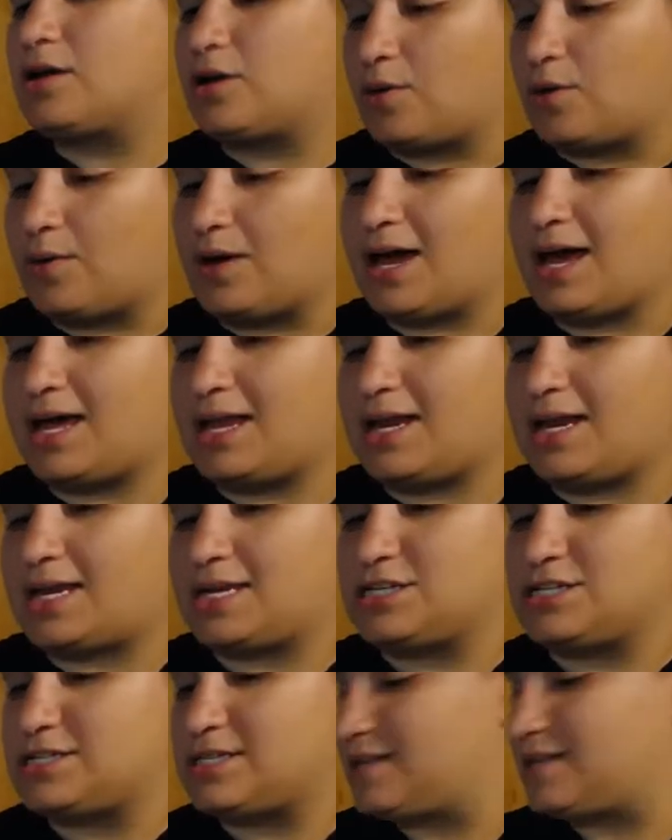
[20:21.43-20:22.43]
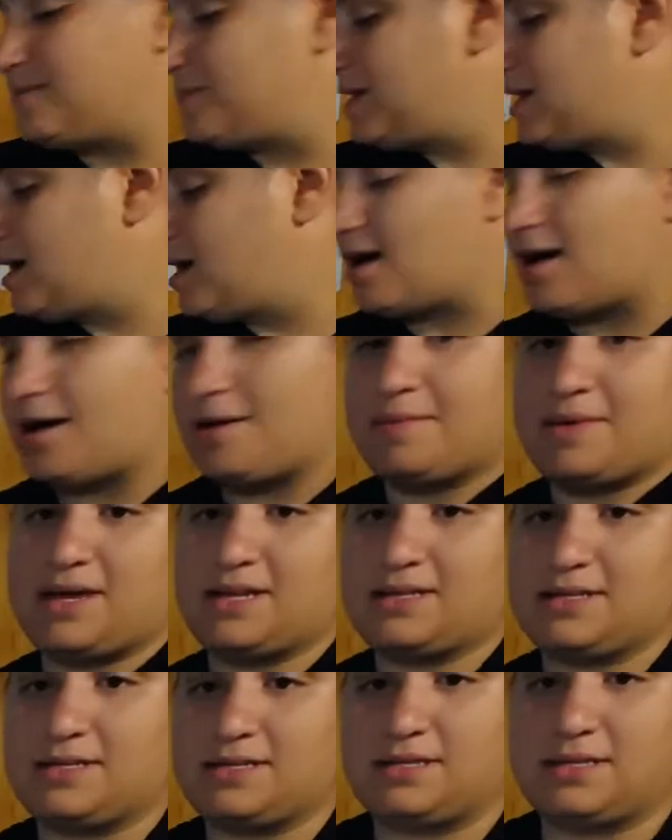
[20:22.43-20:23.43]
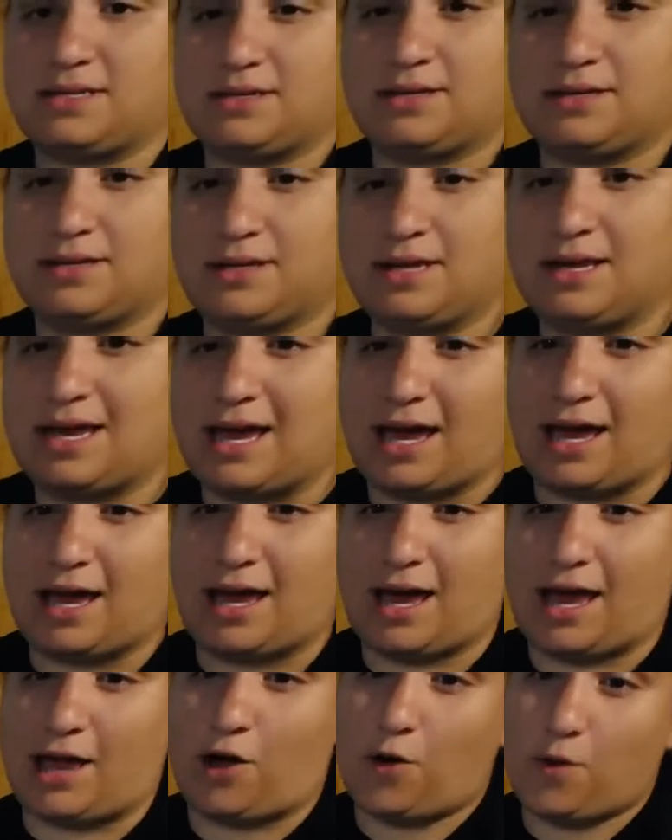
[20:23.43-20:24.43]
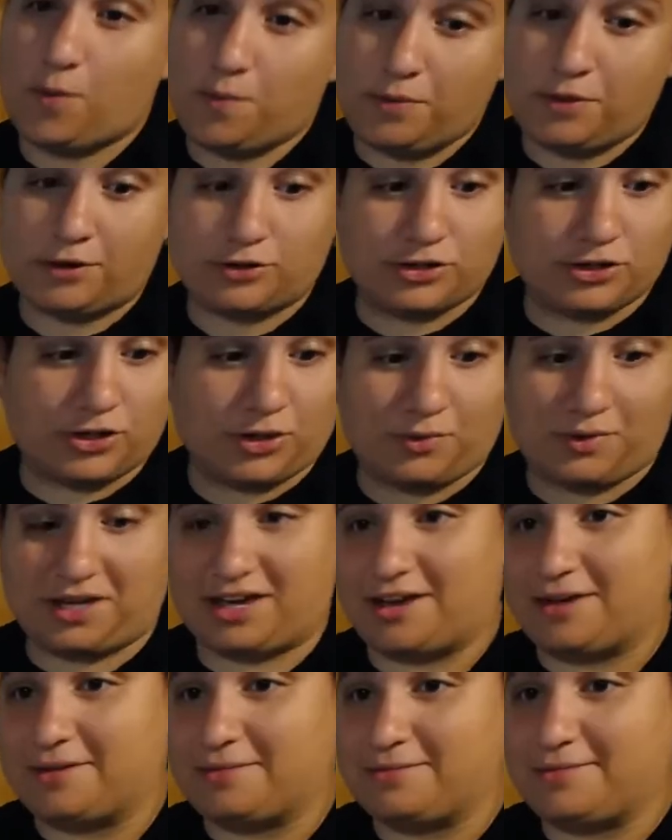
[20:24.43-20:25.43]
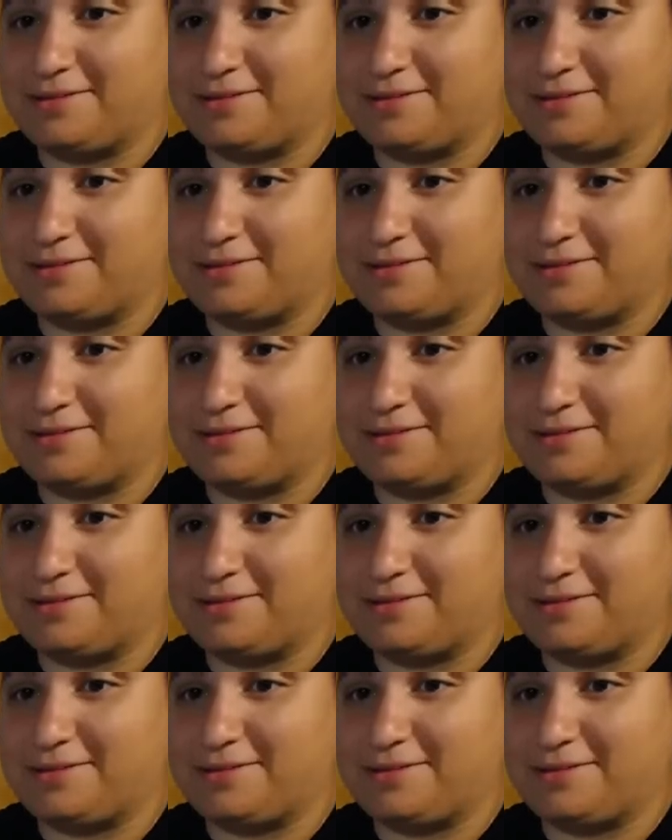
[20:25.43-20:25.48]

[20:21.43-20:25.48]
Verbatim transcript: go ahead and just leave me a comment. I hope they're showing up.